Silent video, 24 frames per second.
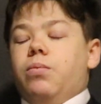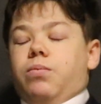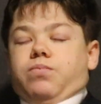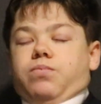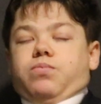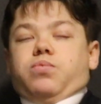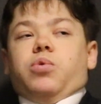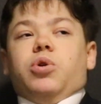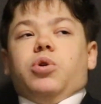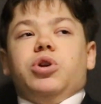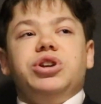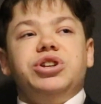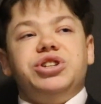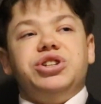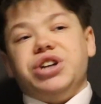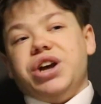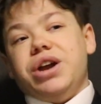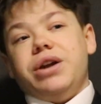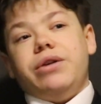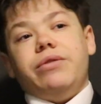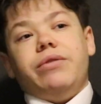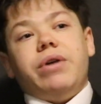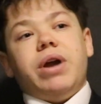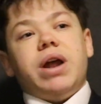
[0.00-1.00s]
wouldn't
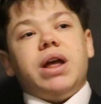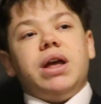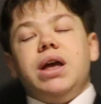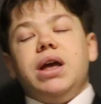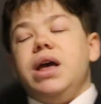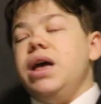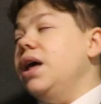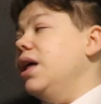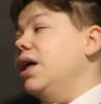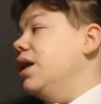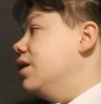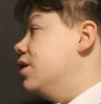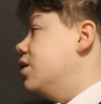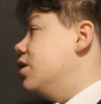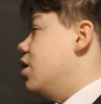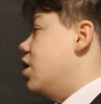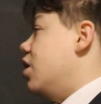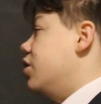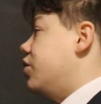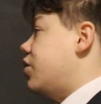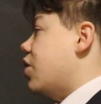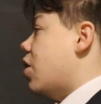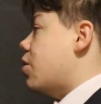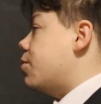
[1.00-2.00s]
generate in
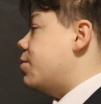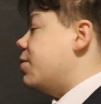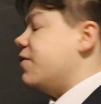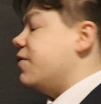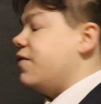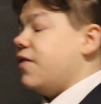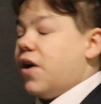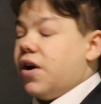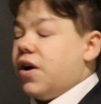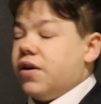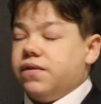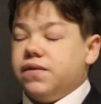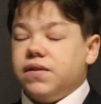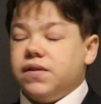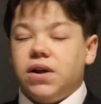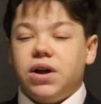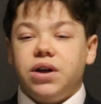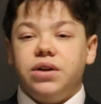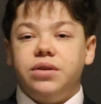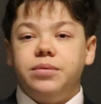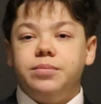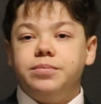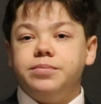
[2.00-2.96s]
Adobe Firefly.